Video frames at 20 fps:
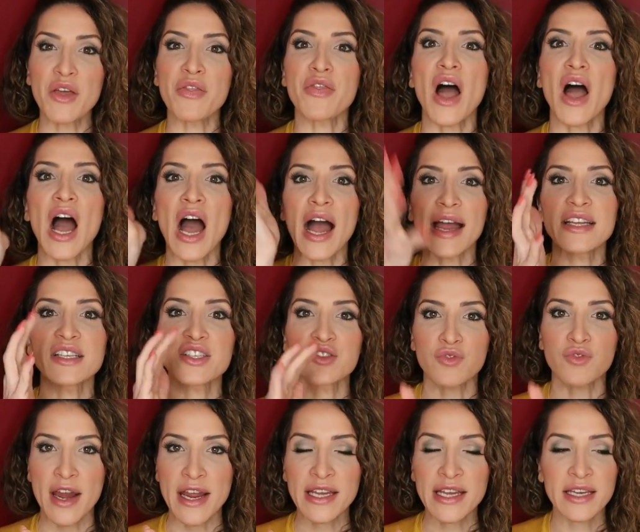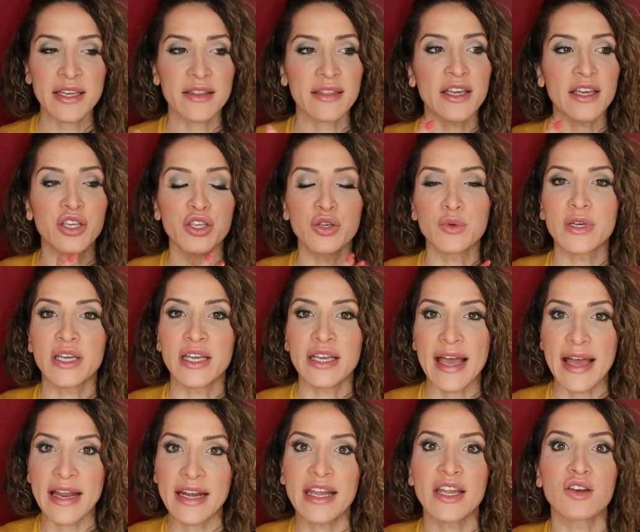the highest rank that you can
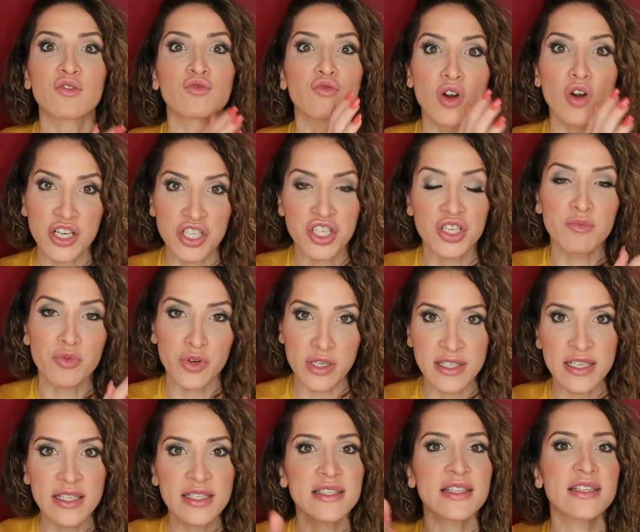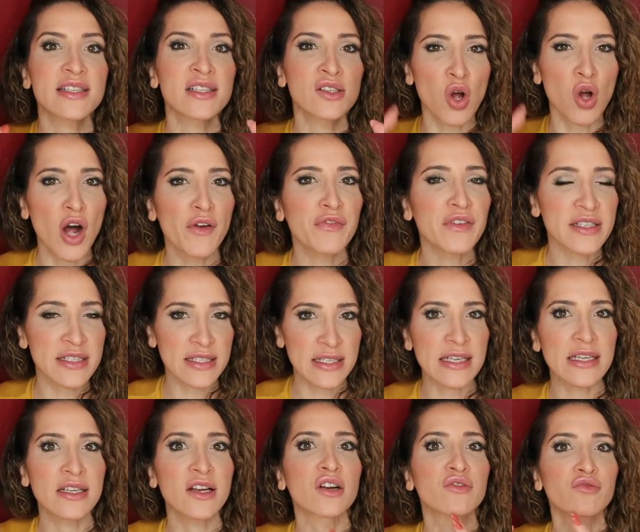get in Russian prisons. This is often
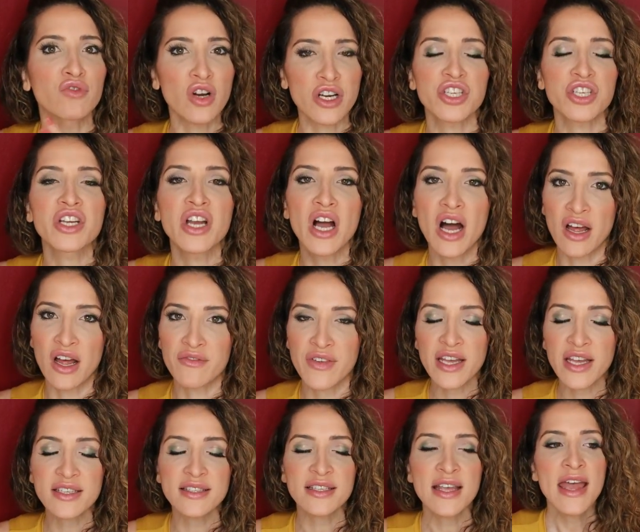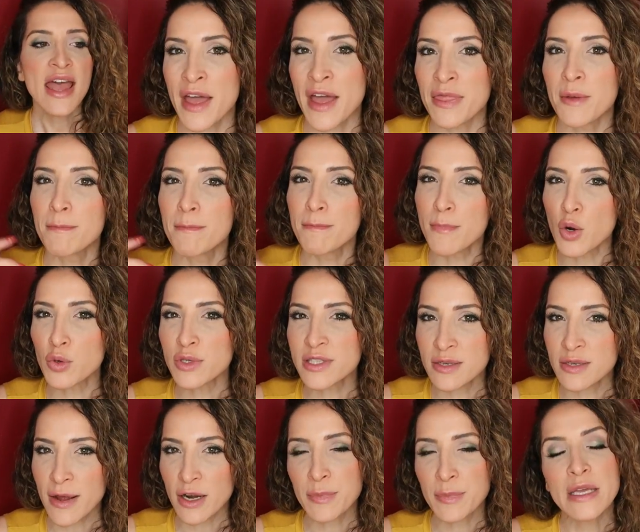seen on Russian convicts. And the most
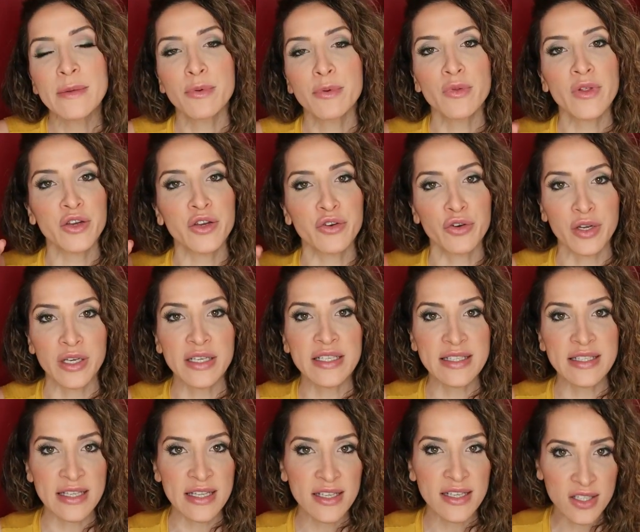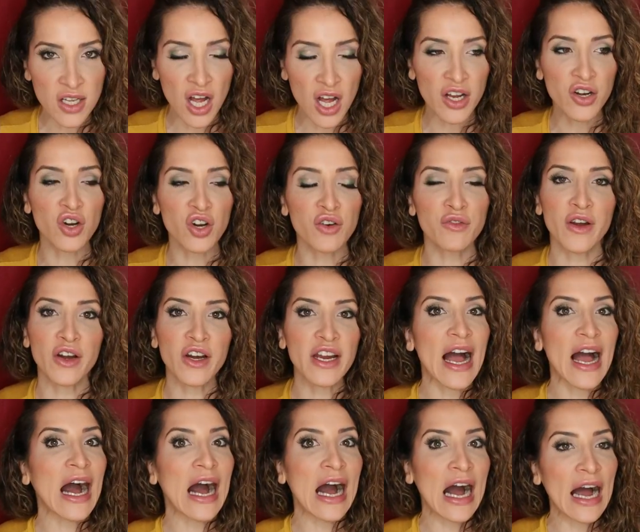amount of people that you're gonna see this on are very
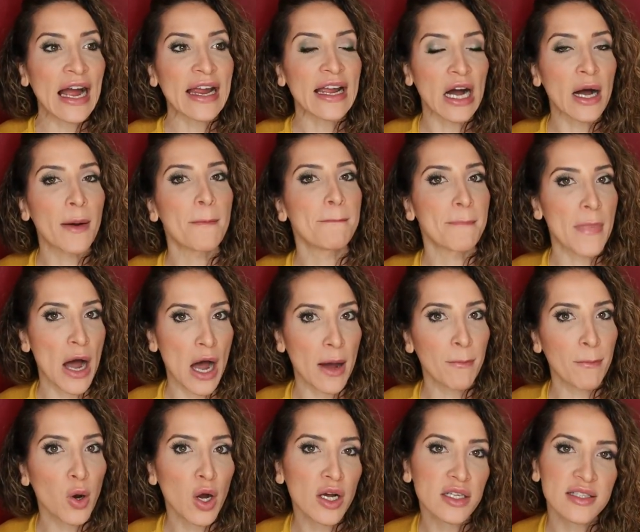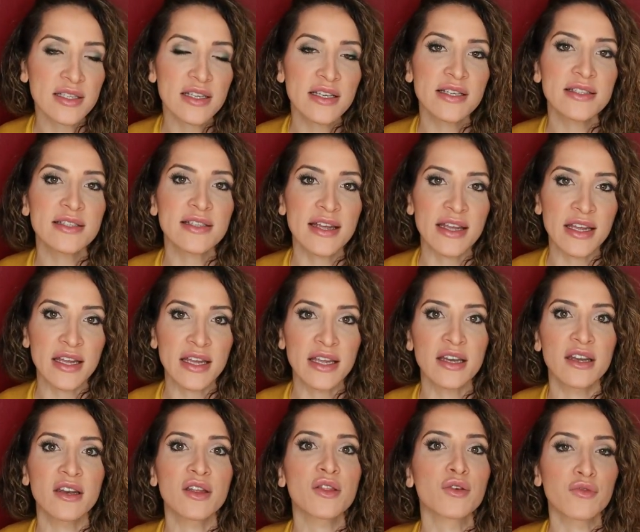high up mob bosses
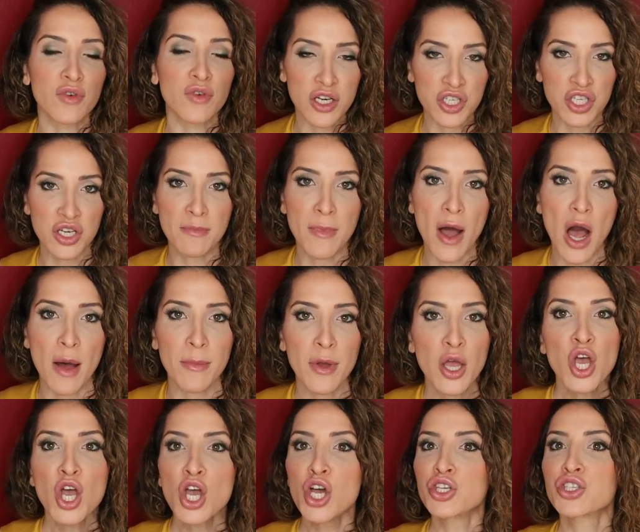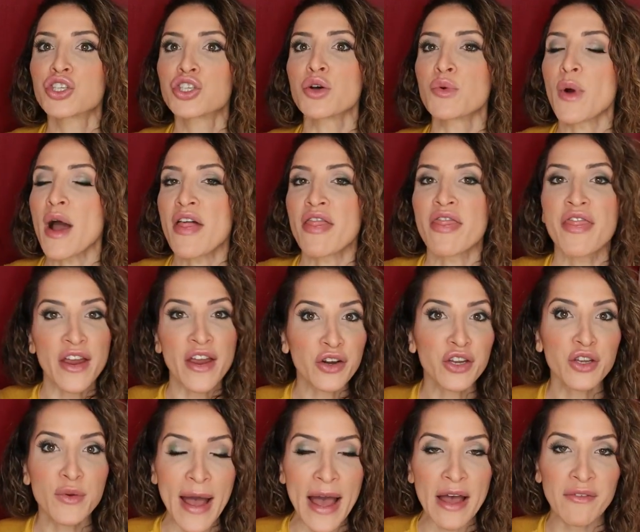in the Russian mob. So there
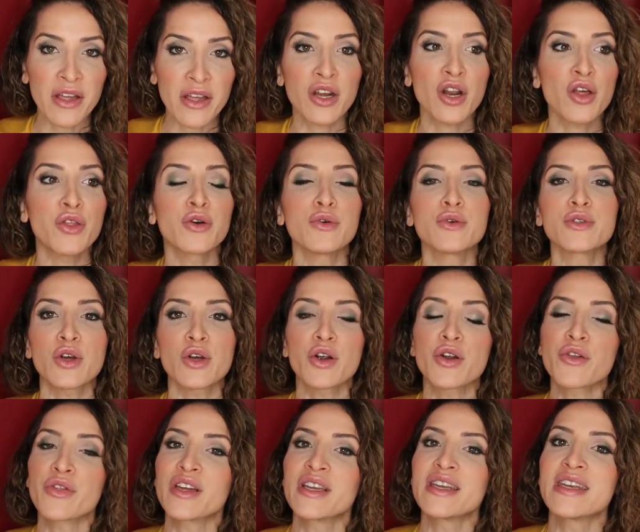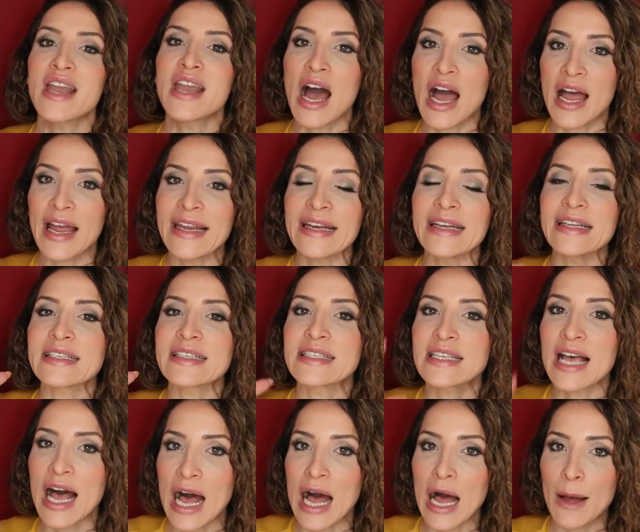you have it. Those are the nine
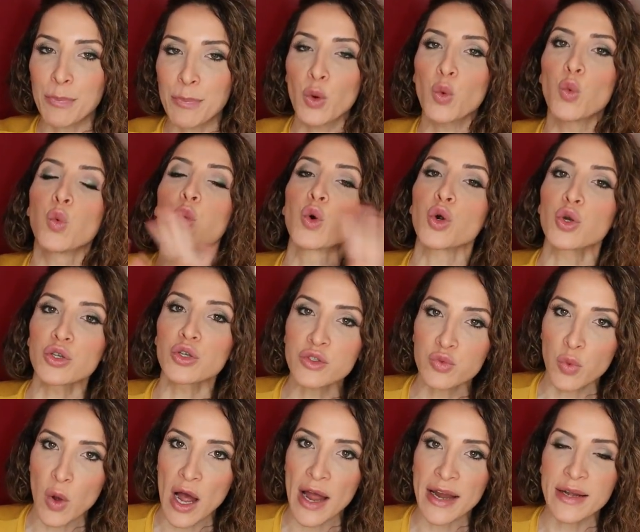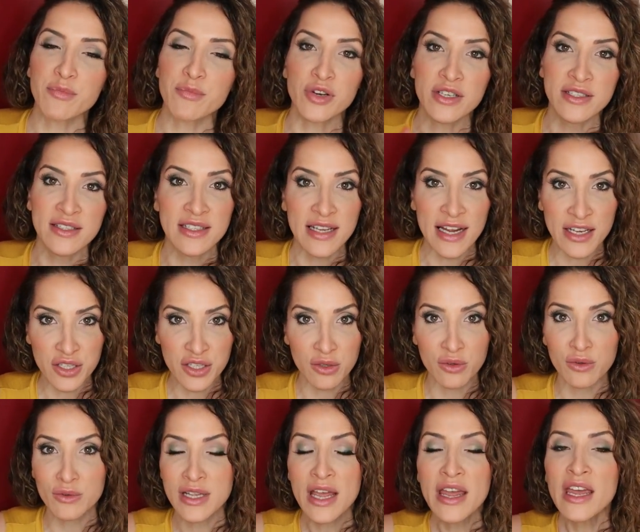top worldwide prison
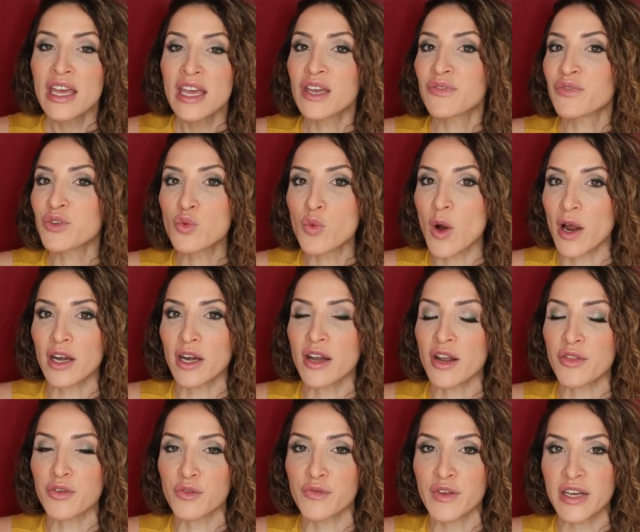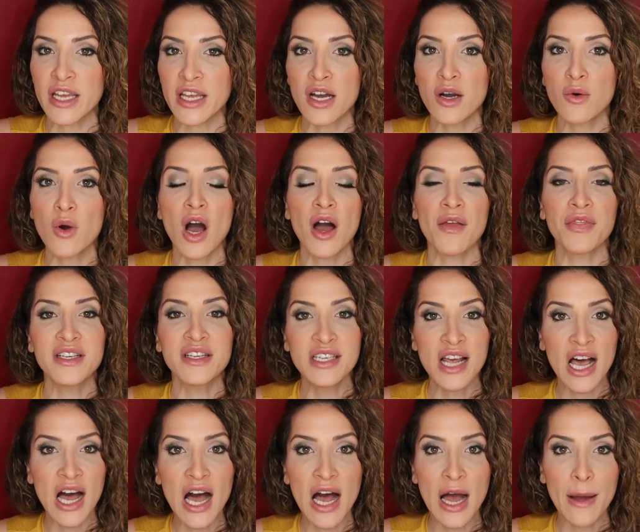tattoos. If you want another video on the
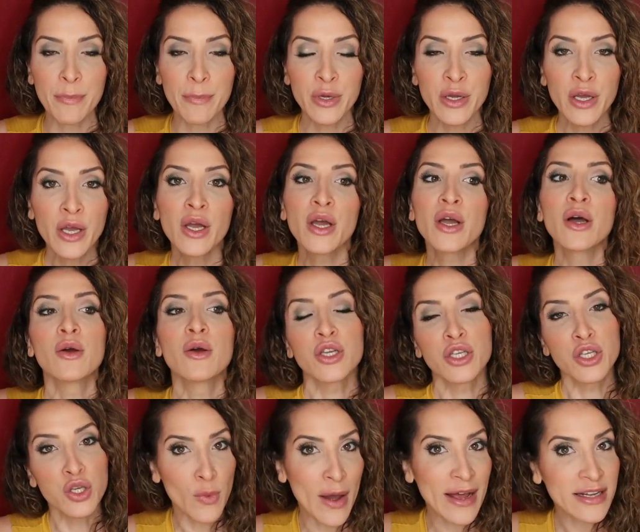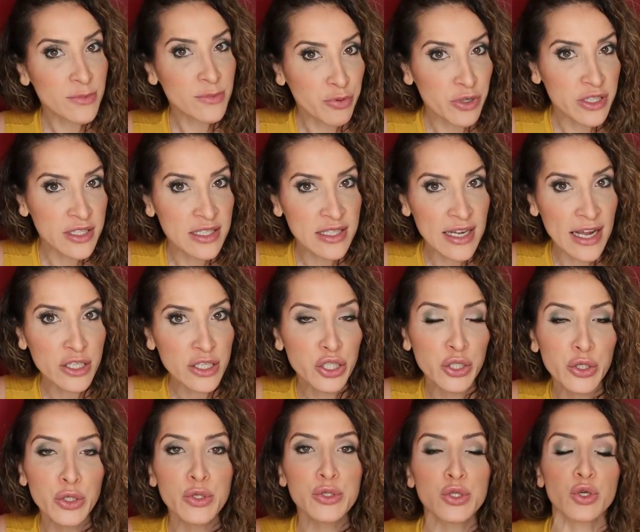top U S prison
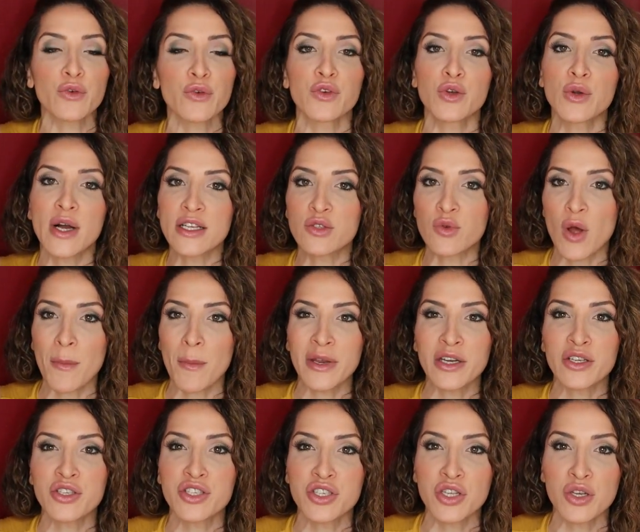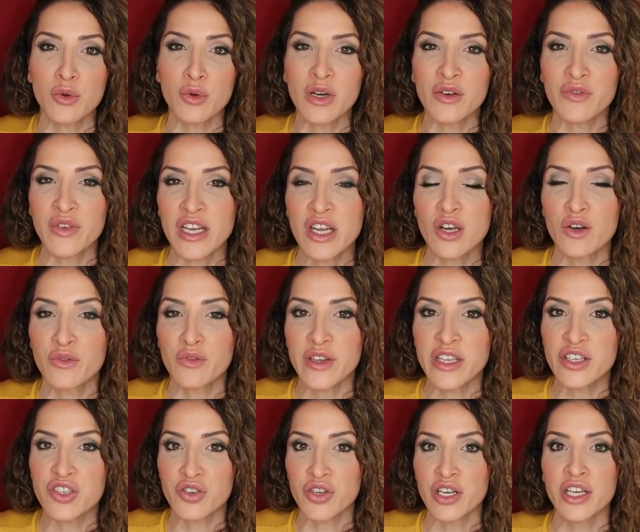tattoos, or if you guys want me to do a video
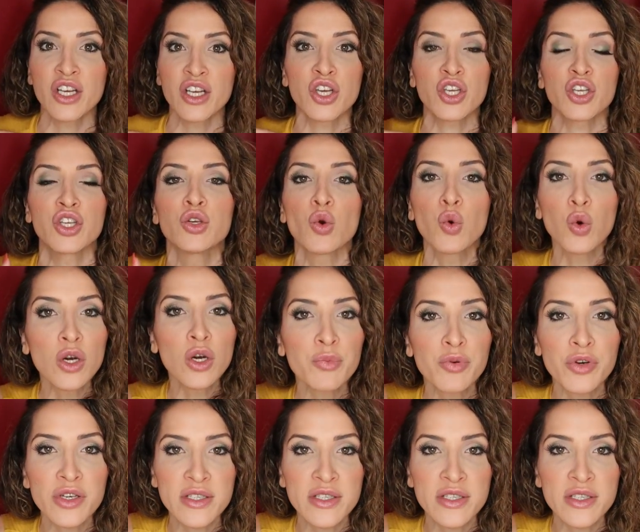featuring your